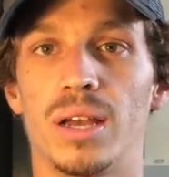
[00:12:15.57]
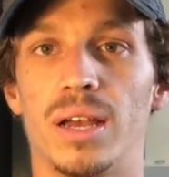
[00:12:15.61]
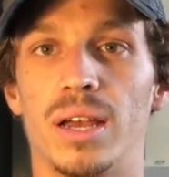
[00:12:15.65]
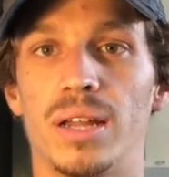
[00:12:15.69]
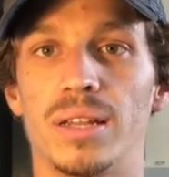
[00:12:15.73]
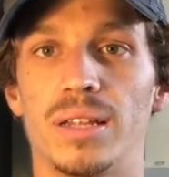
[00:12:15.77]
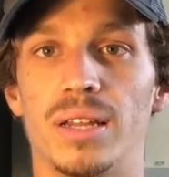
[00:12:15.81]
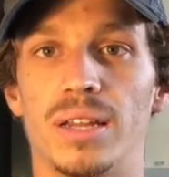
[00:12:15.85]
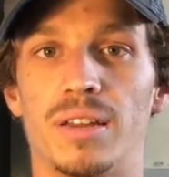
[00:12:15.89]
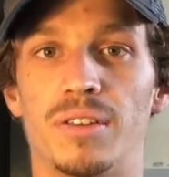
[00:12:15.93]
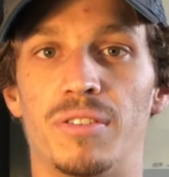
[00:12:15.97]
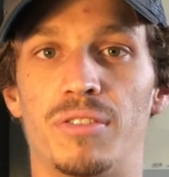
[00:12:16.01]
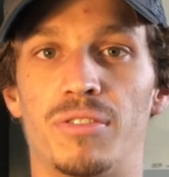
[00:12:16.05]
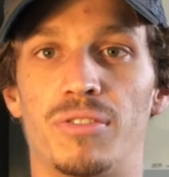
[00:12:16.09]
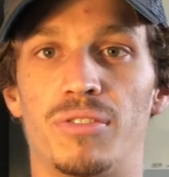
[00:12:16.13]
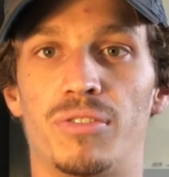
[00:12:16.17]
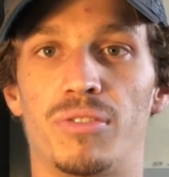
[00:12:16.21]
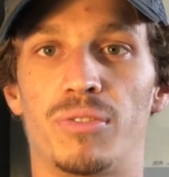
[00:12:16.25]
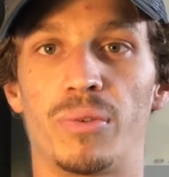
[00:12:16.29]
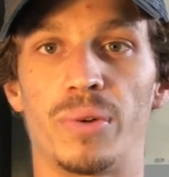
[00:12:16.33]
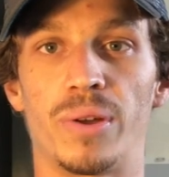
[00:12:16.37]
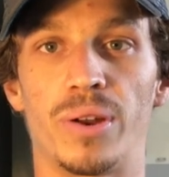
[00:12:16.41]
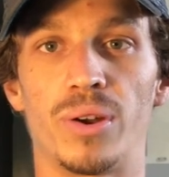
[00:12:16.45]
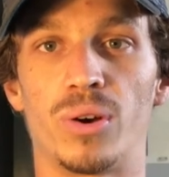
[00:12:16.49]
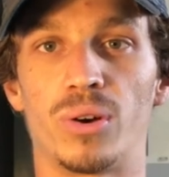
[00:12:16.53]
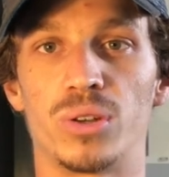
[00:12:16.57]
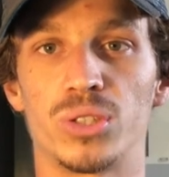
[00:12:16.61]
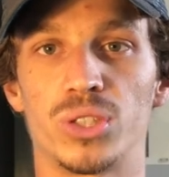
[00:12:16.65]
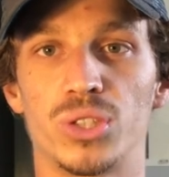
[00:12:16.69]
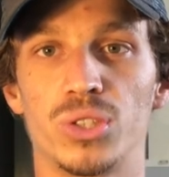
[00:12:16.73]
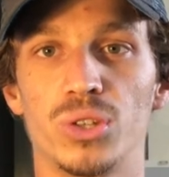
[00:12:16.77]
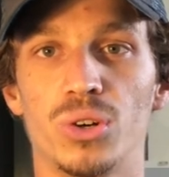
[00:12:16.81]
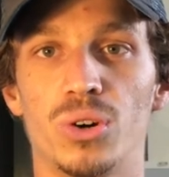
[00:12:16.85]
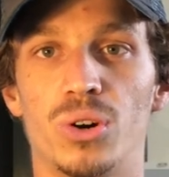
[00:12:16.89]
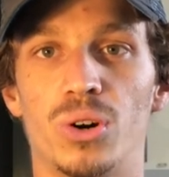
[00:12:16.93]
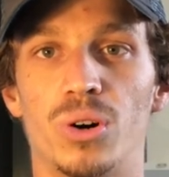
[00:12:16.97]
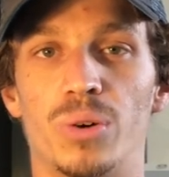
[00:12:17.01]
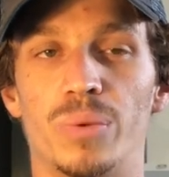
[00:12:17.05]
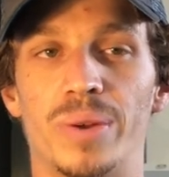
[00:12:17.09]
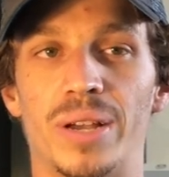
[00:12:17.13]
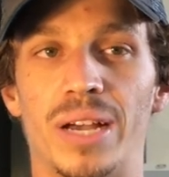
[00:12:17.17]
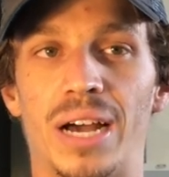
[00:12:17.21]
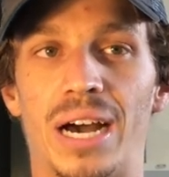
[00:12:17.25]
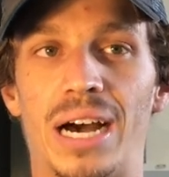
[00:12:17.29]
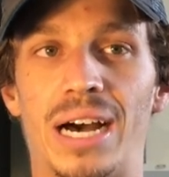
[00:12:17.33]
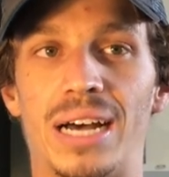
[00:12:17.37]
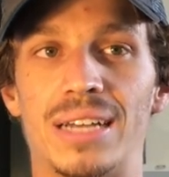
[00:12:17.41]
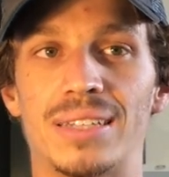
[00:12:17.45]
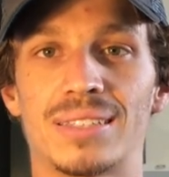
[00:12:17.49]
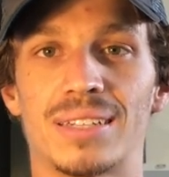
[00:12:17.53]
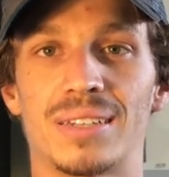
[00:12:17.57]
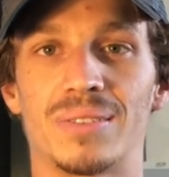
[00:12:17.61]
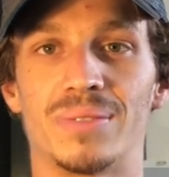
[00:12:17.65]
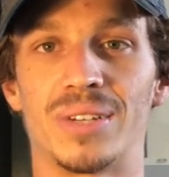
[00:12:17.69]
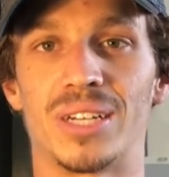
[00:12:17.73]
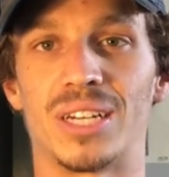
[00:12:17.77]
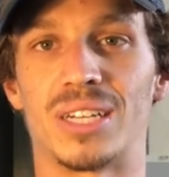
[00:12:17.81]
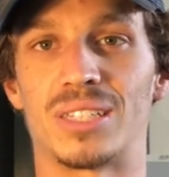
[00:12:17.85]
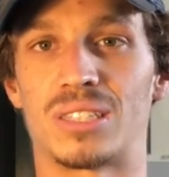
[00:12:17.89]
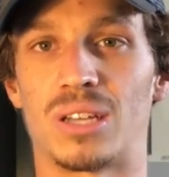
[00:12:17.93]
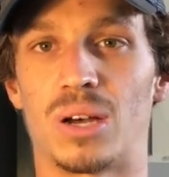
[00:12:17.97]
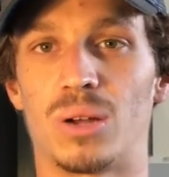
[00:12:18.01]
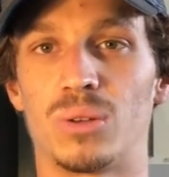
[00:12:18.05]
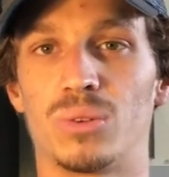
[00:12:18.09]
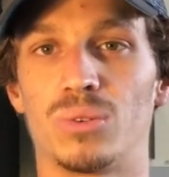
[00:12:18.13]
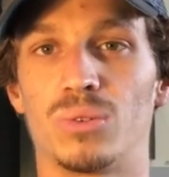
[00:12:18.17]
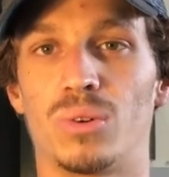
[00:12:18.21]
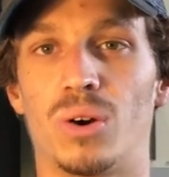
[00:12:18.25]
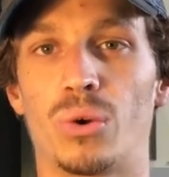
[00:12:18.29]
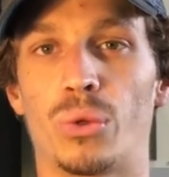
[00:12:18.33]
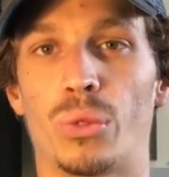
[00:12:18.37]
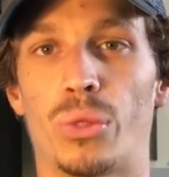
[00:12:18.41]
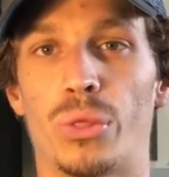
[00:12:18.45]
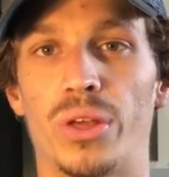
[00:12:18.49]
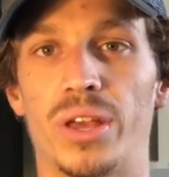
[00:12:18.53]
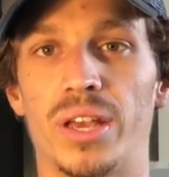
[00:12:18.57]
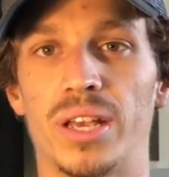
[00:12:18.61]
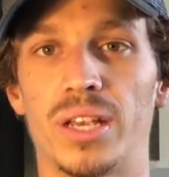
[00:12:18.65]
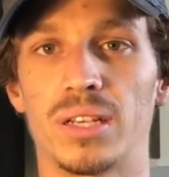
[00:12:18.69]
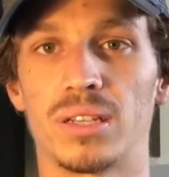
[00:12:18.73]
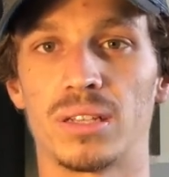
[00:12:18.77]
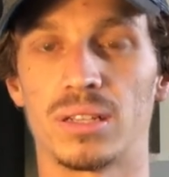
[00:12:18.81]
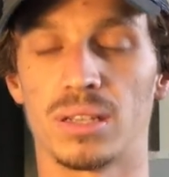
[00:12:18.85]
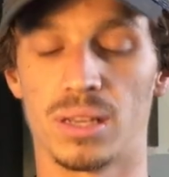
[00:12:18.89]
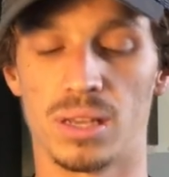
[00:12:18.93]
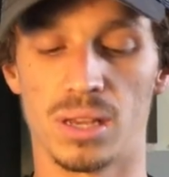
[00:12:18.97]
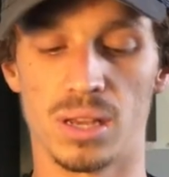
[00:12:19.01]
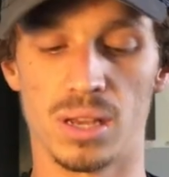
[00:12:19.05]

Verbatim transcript: And then if we're not sure, we ask and we get told the wrong thing,